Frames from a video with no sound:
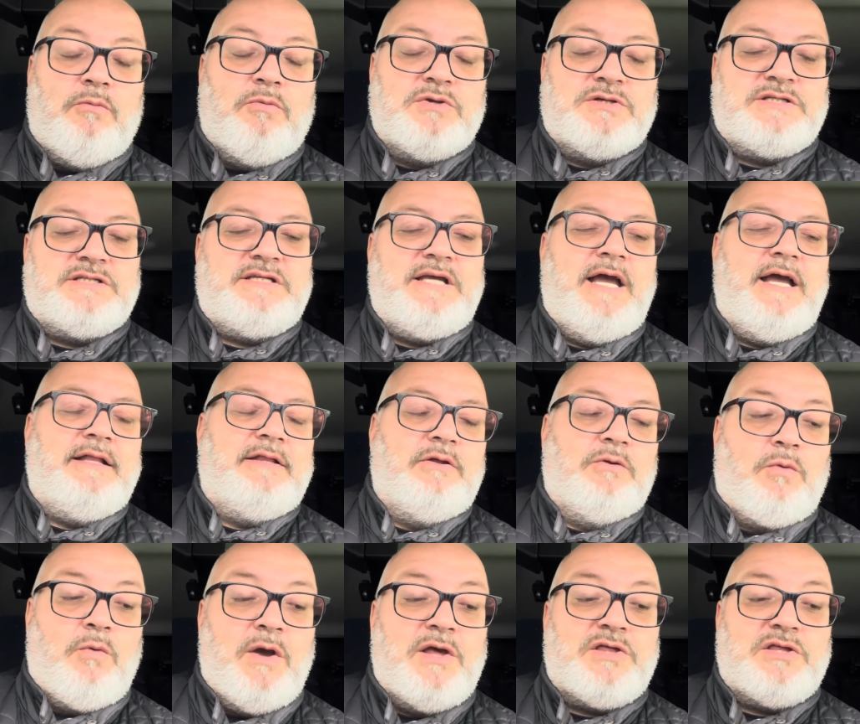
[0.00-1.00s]
said, the
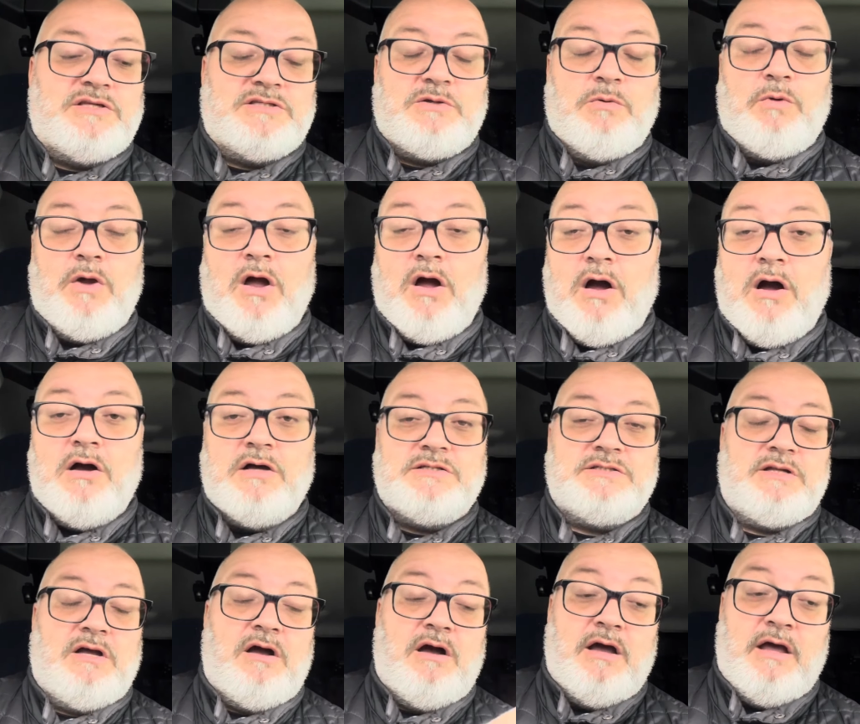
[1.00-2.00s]
questions that were asked
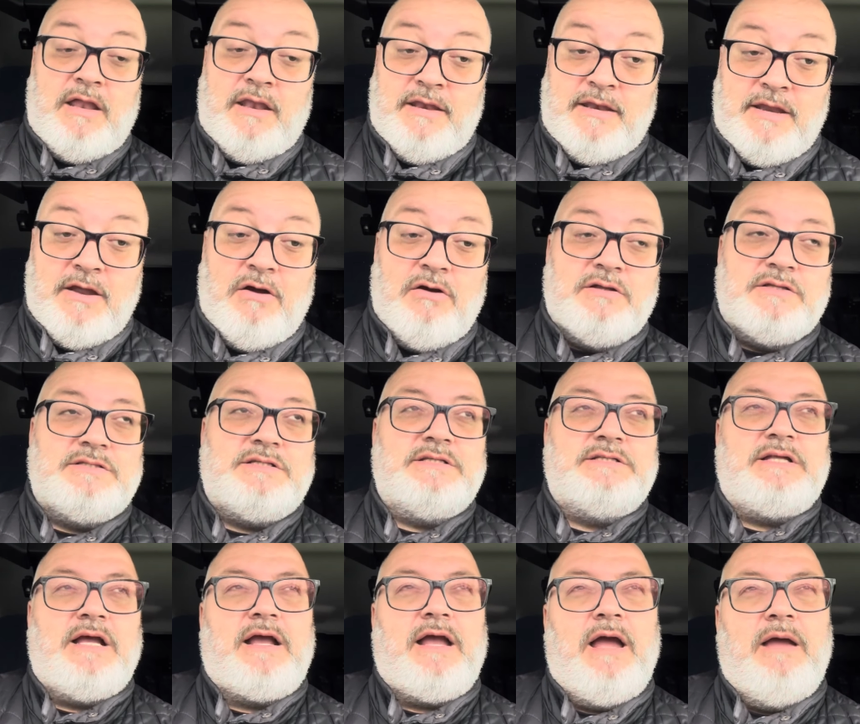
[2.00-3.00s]
and the answers
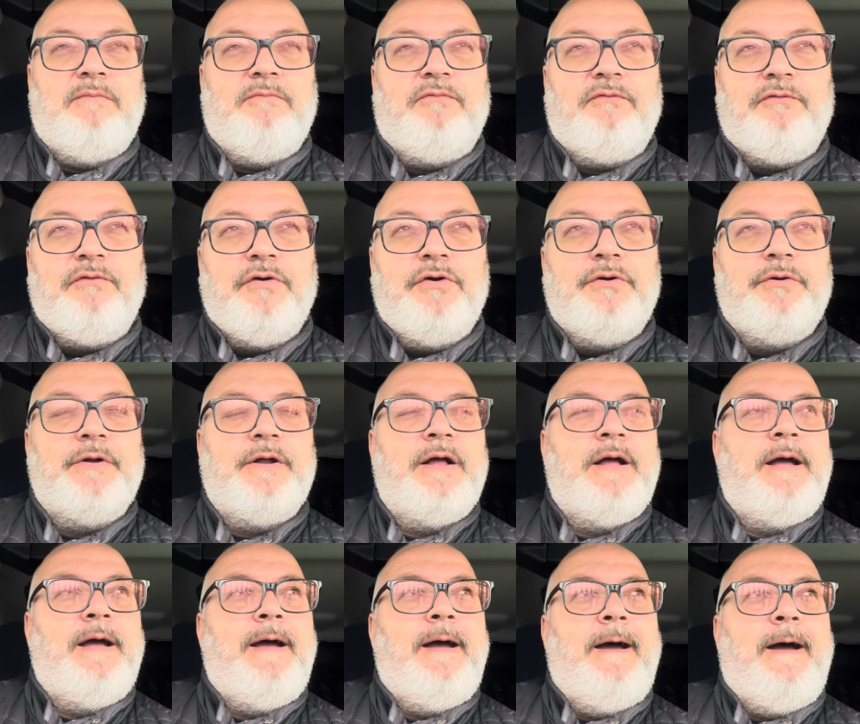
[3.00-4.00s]
that came through.
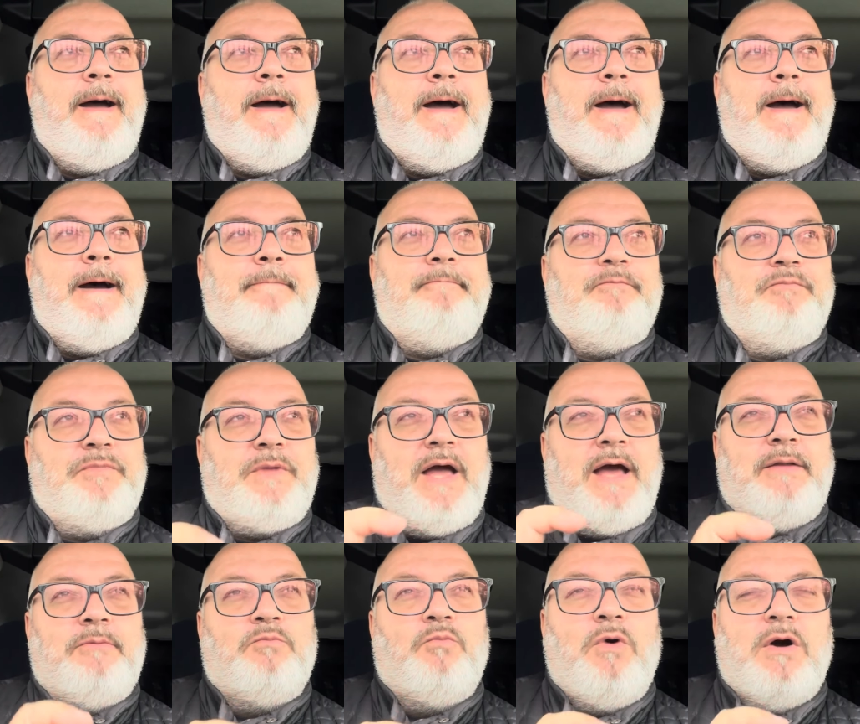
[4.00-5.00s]

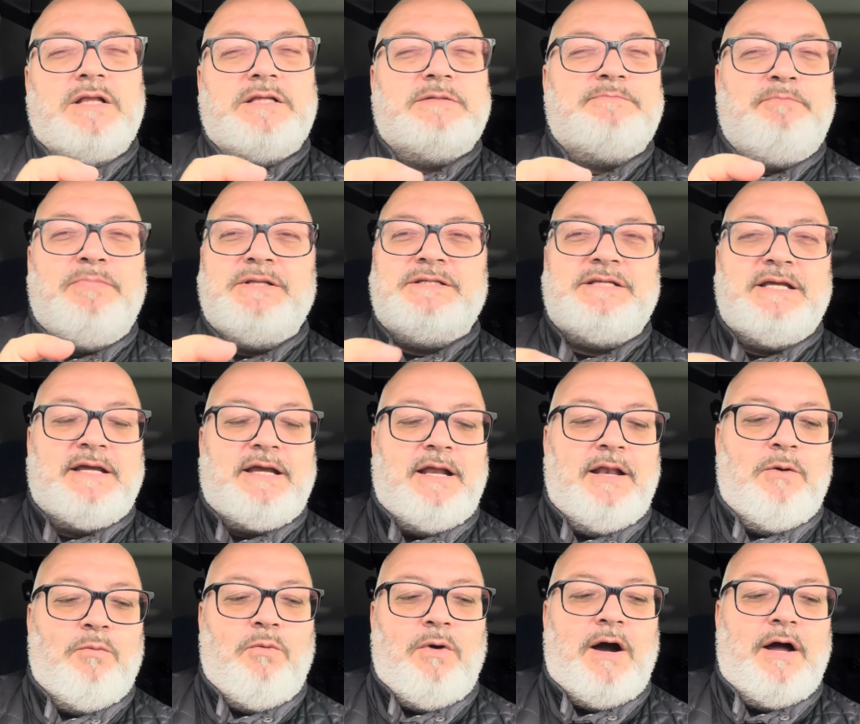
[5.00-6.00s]
And one
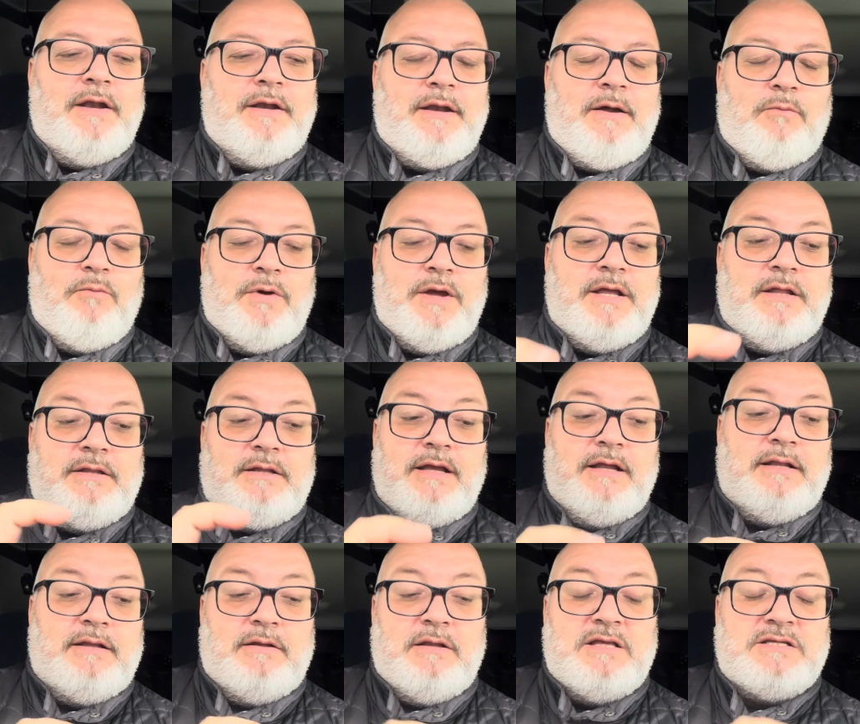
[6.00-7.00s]
particular one that we
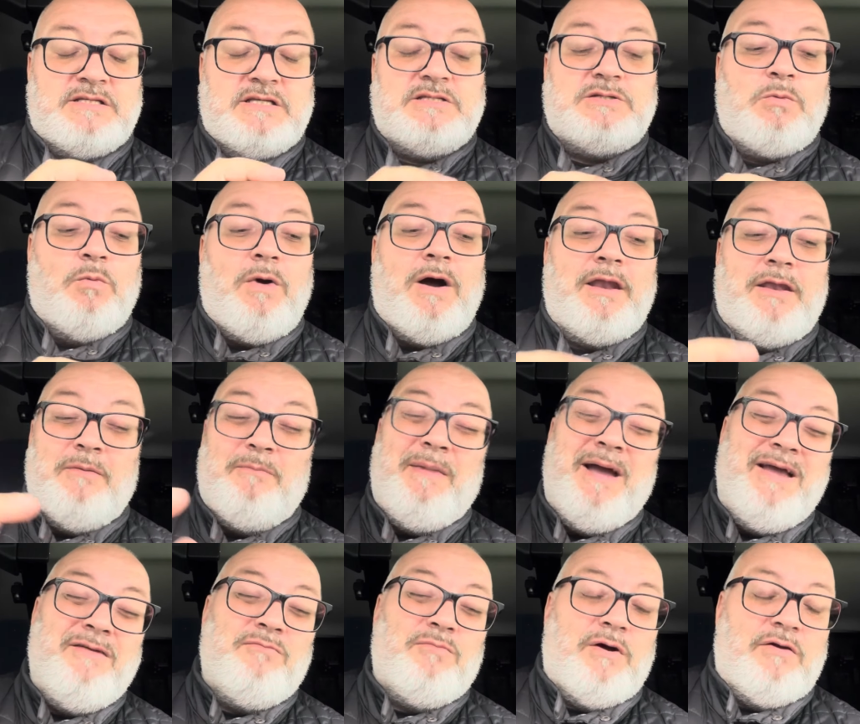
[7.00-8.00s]
did, this is the one, the
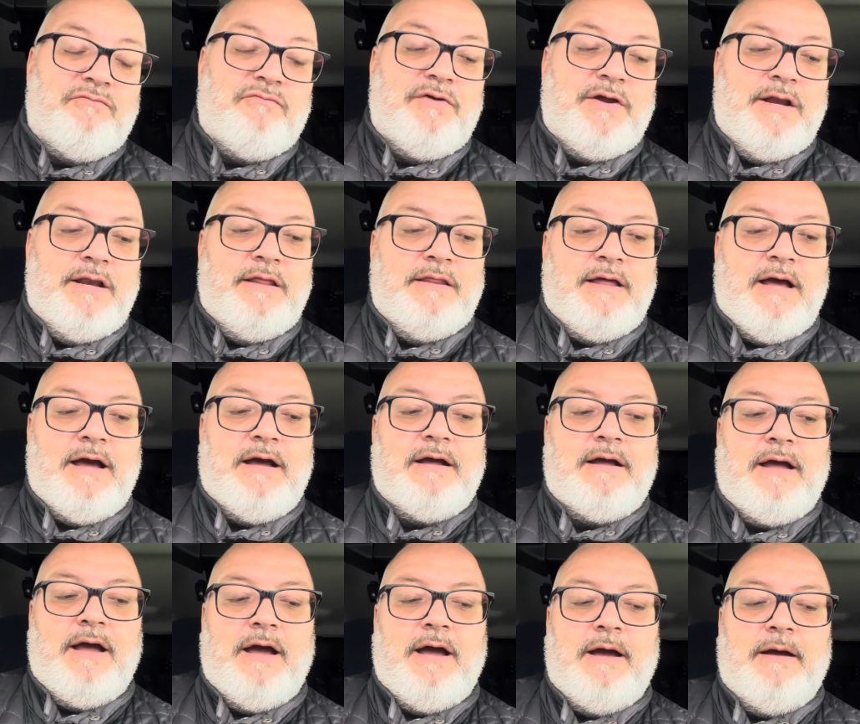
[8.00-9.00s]
main one really, that
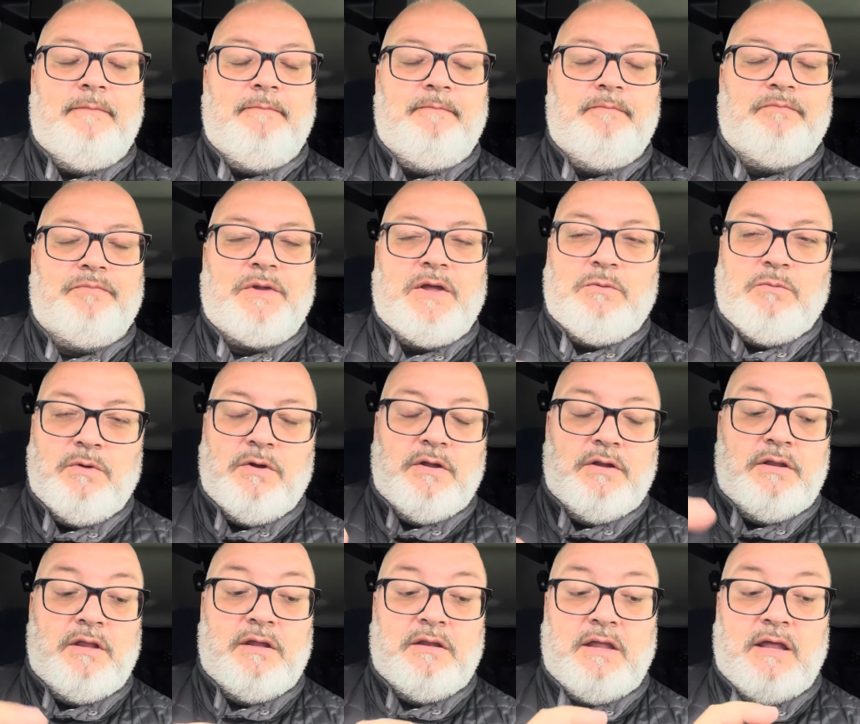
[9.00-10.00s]

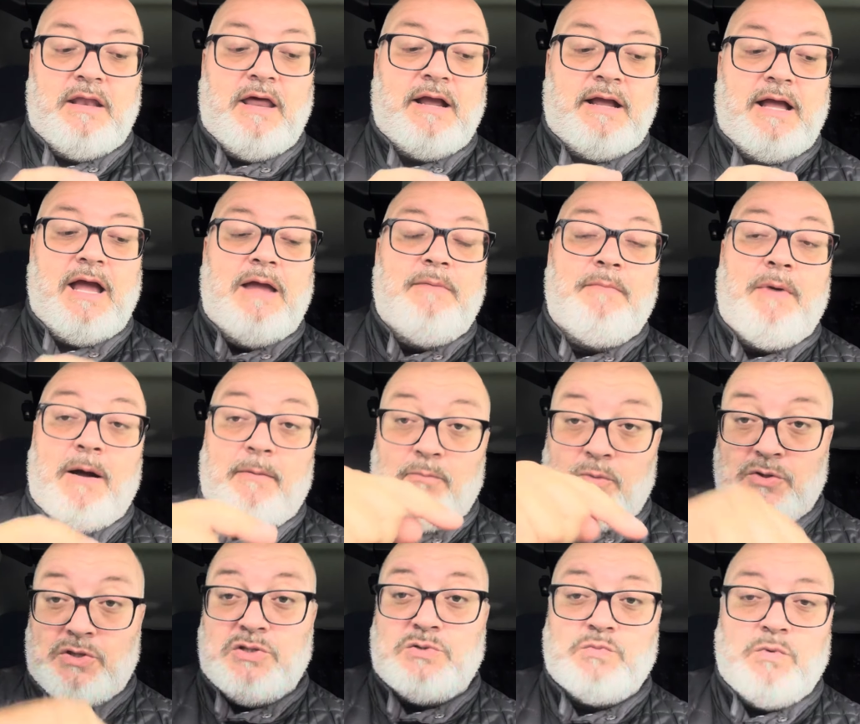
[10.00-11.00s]
that came up,
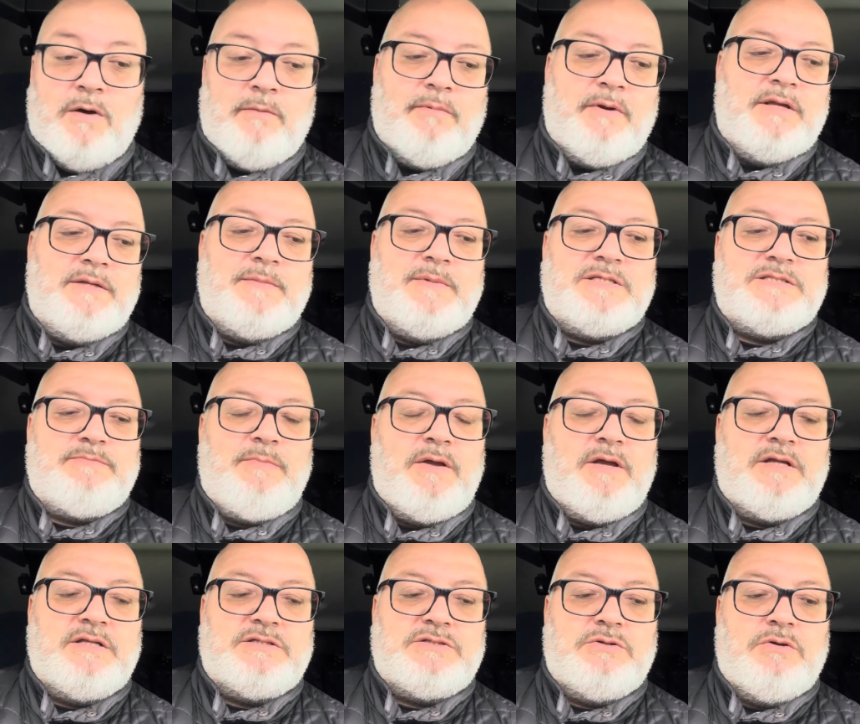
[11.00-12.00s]
which is what I'm going to be
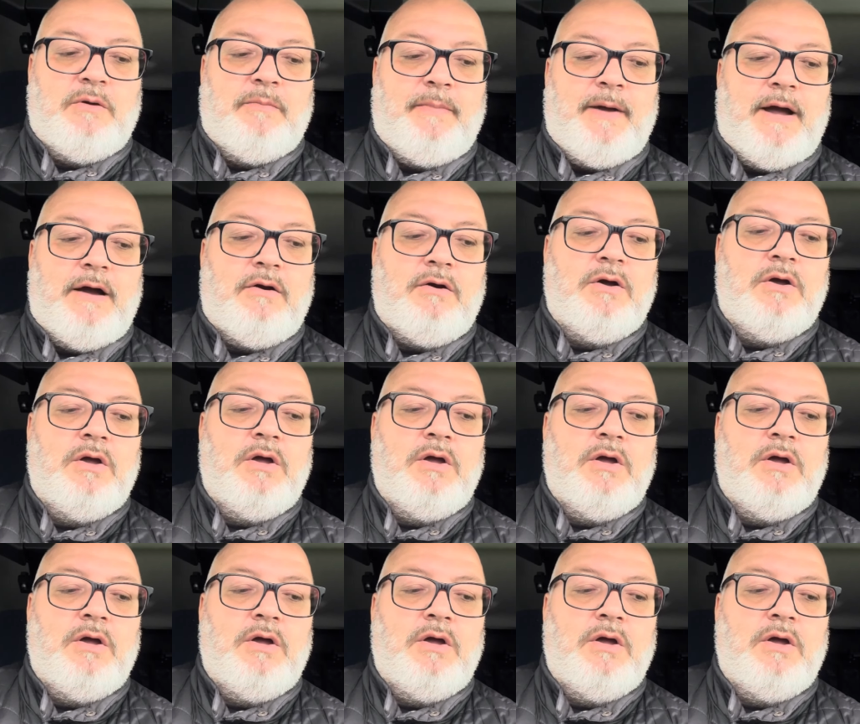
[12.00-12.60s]
speaking to you about.